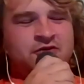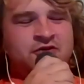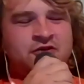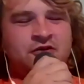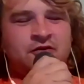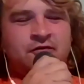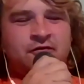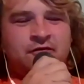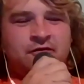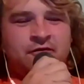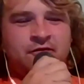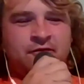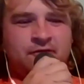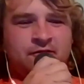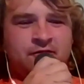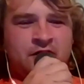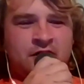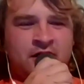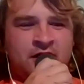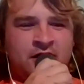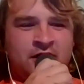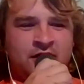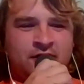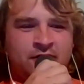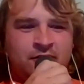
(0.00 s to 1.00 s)
it
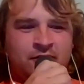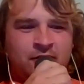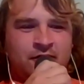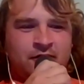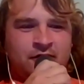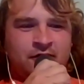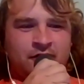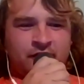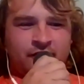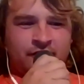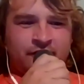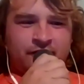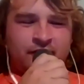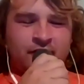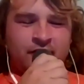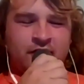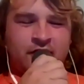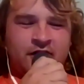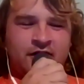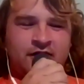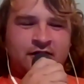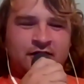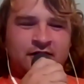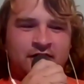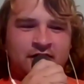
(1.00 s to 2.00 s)
towards the
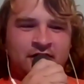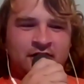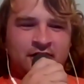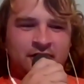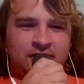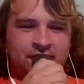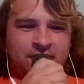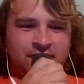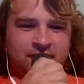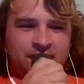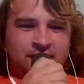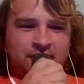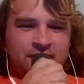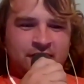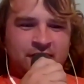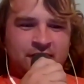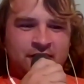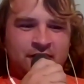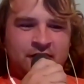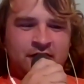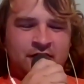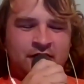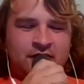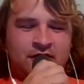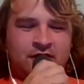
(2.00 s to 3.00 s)
front of
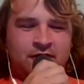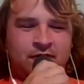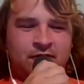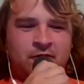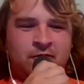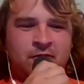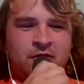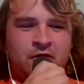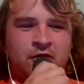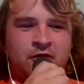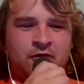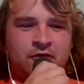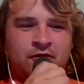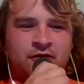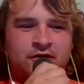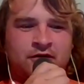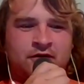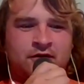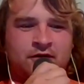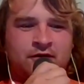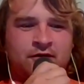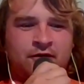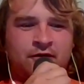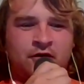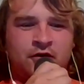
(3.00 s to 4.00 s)
the remote
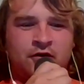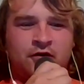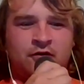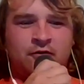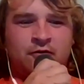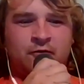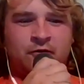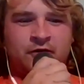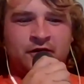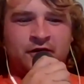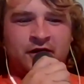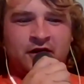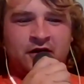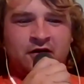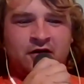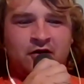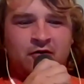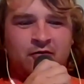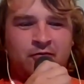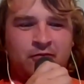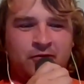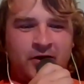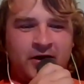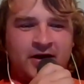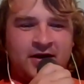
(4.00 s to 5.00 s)
for what they
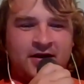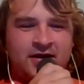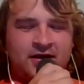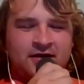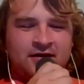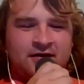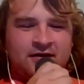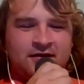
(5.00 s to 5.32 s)
call braking,